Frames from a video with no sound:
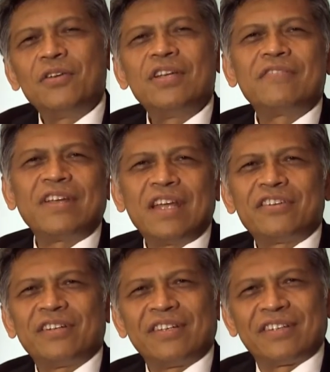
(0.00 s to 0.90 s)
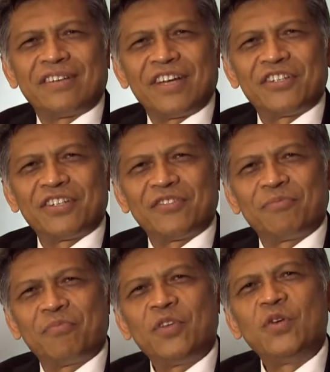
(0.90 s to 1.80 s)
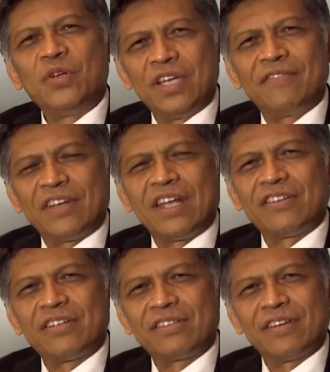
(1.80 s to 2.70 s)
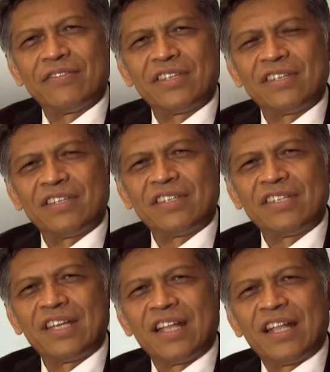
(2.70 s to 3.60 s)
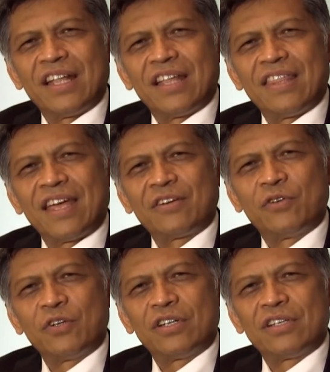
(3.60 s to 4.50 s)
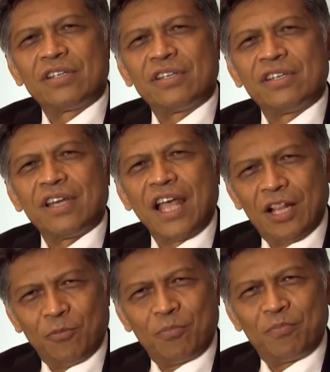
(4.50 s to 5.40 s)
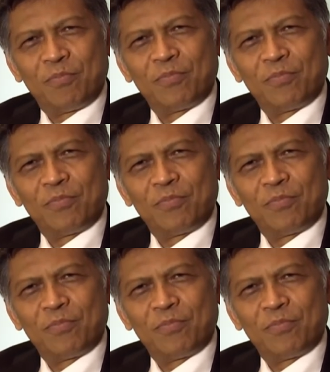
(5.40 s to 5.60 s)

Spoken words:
you need financial integration. You need financial services that could help